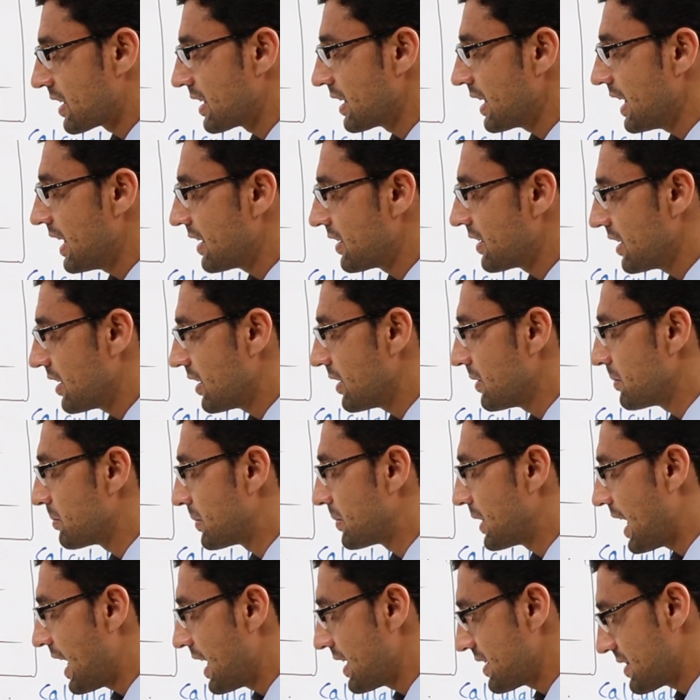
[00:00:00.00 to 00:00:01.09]
area
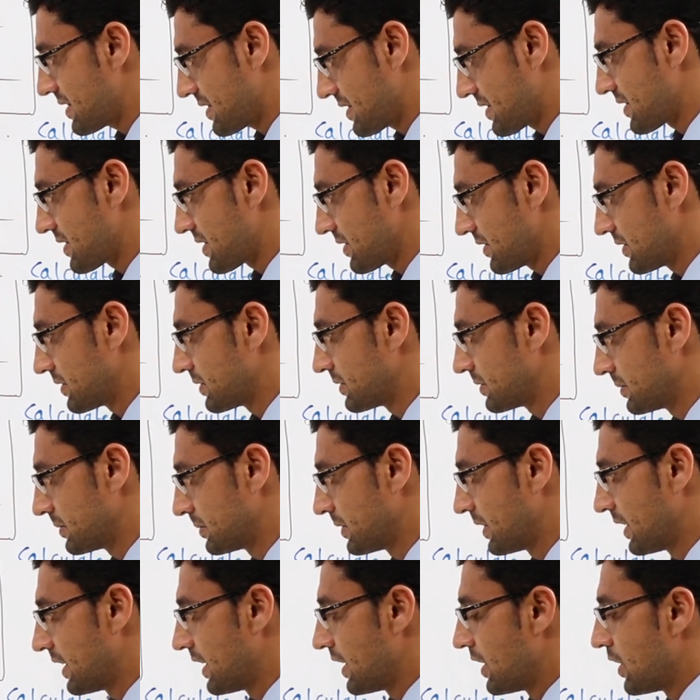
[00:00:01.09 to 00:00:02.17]
plus
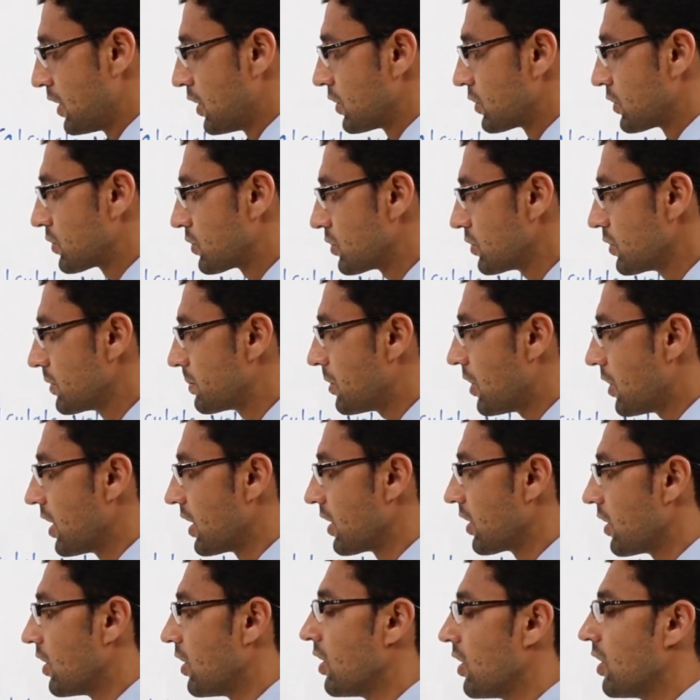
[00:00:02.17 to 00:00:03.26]
2 pi
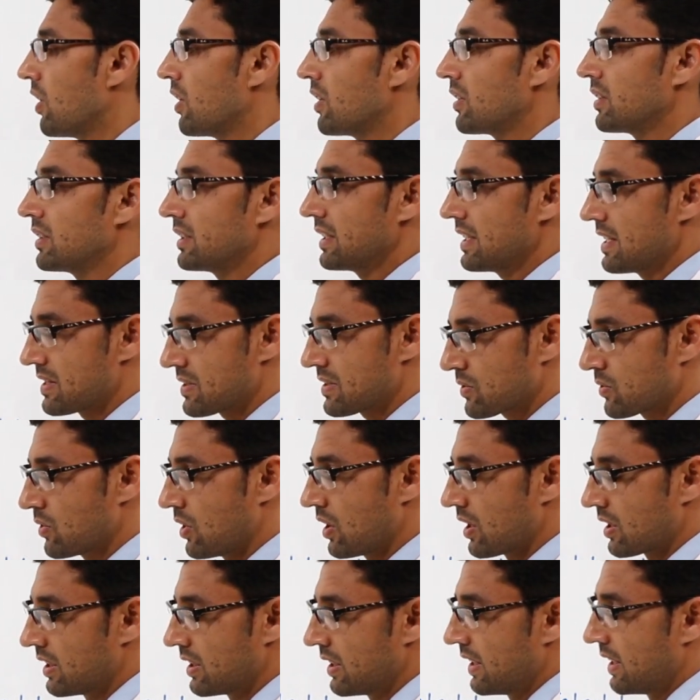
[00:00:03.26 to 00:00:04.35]
r
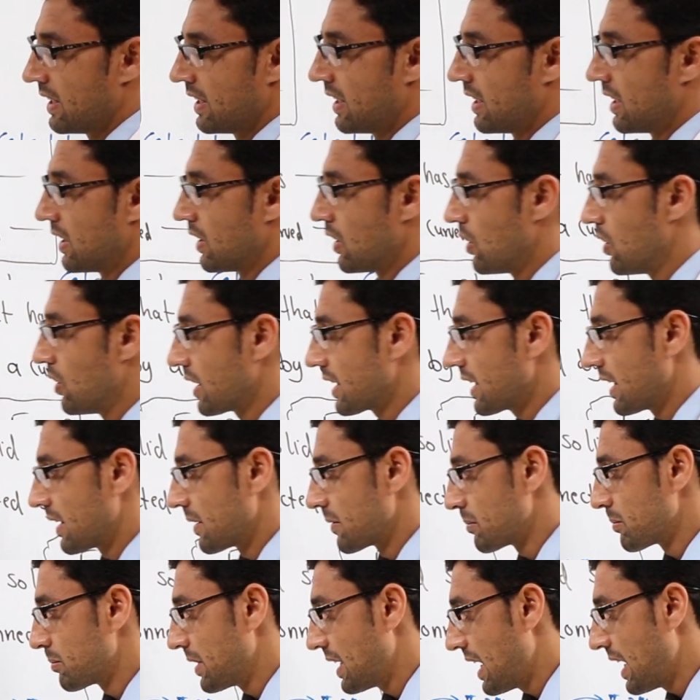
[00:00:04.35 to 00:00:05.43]
square. Okay,
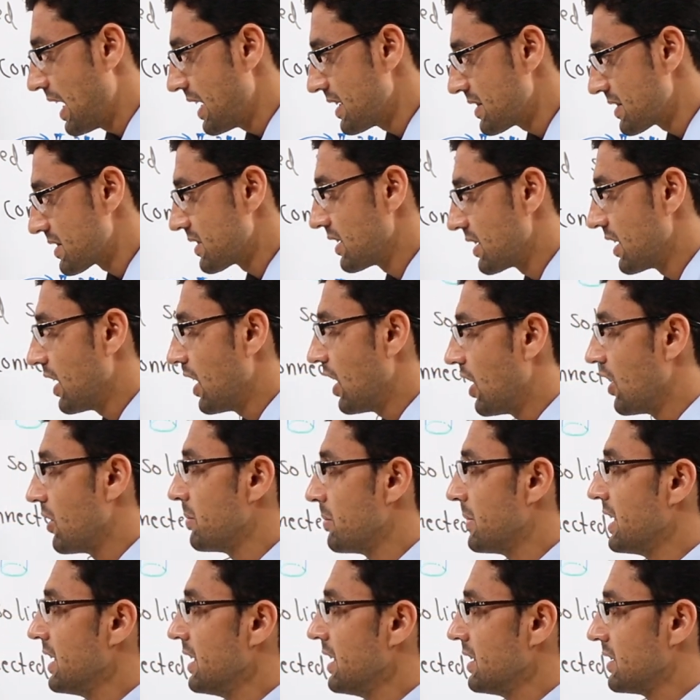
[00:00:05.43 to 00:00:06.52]
plus how
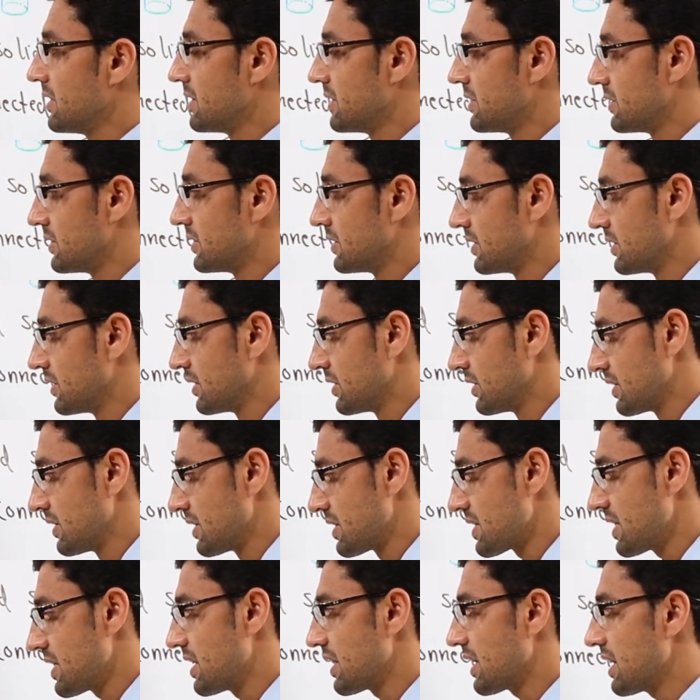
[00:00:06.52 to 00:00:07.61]
many
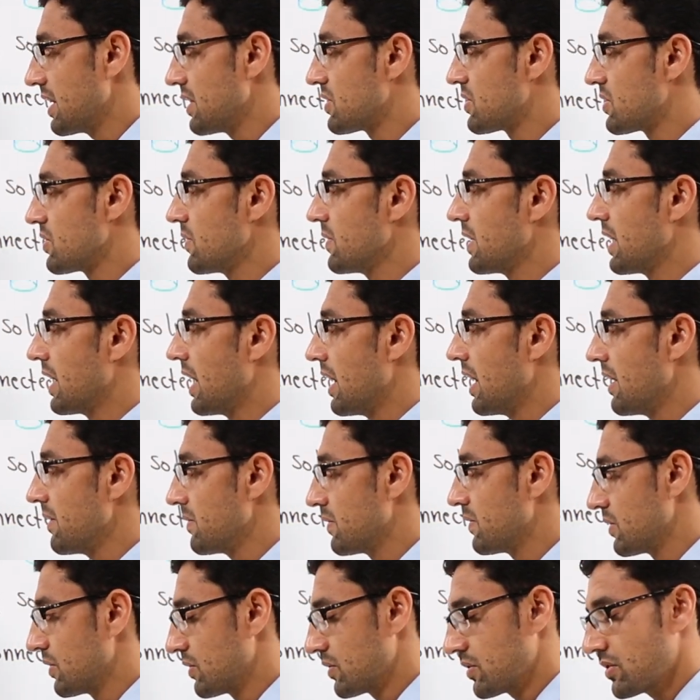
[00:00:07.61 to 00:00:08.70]
circles do we
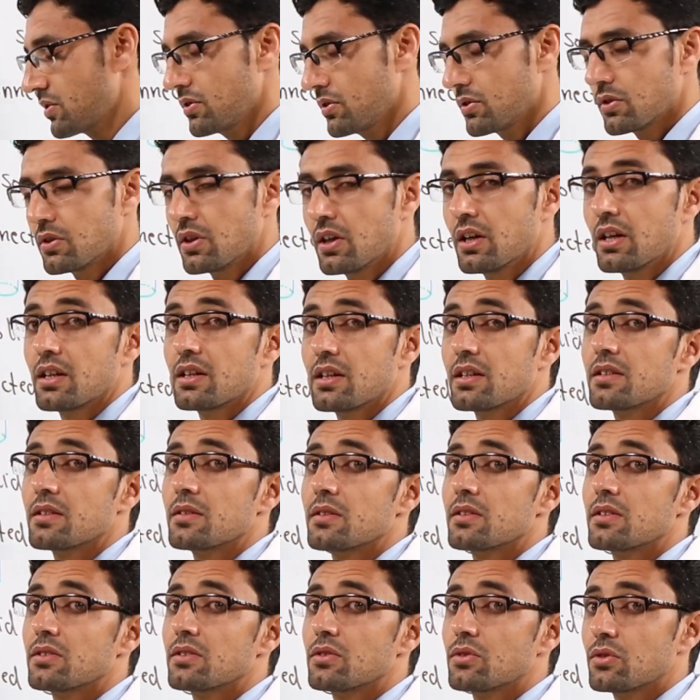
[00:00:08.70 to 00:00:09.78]
have? 2.
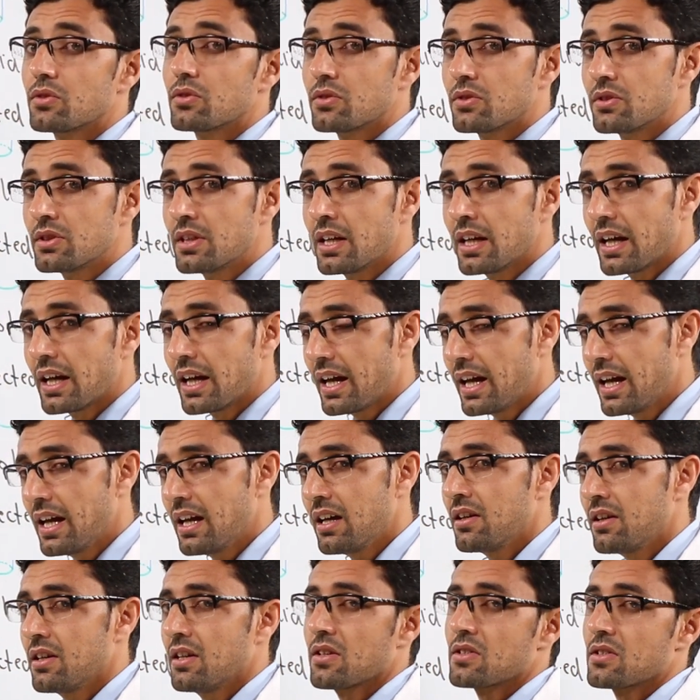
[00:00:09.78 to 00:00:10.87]
The
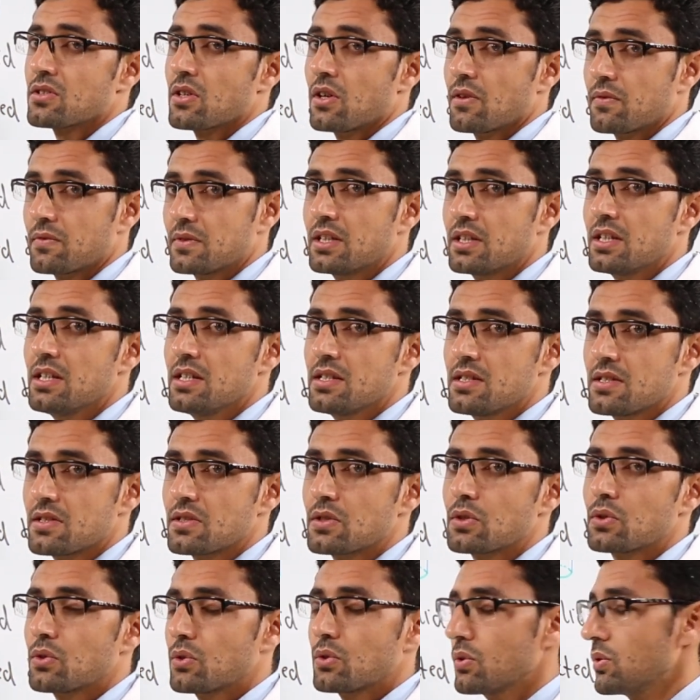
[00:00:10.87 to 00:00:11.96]
areas of these
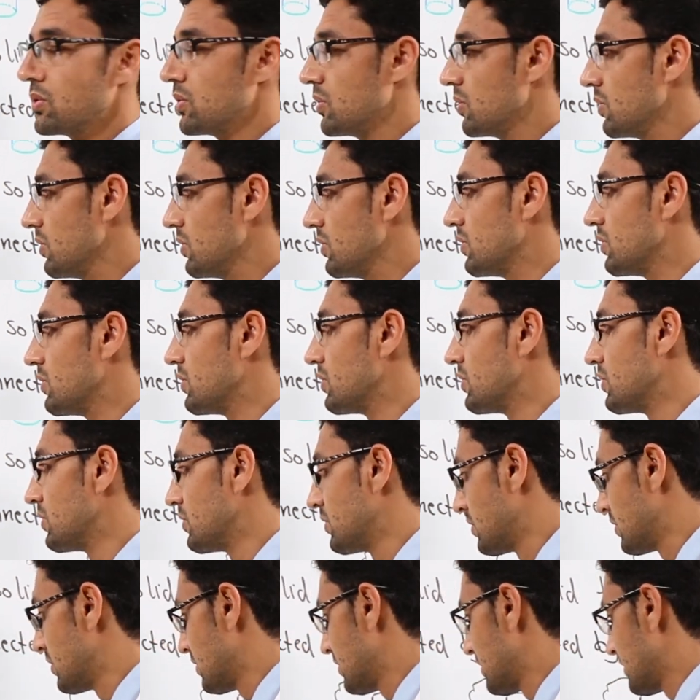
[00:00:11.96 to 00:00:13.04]
two
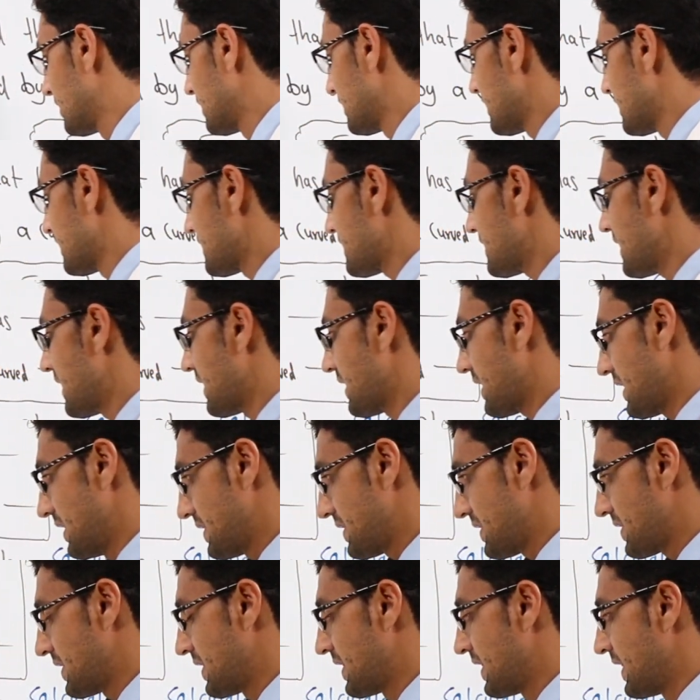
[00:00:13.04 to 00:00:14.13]

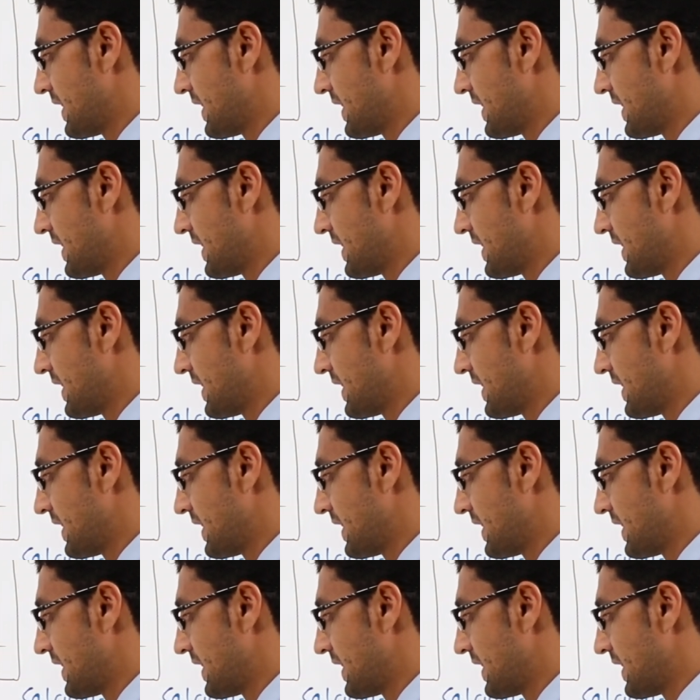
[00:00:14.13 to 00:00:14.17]
circles.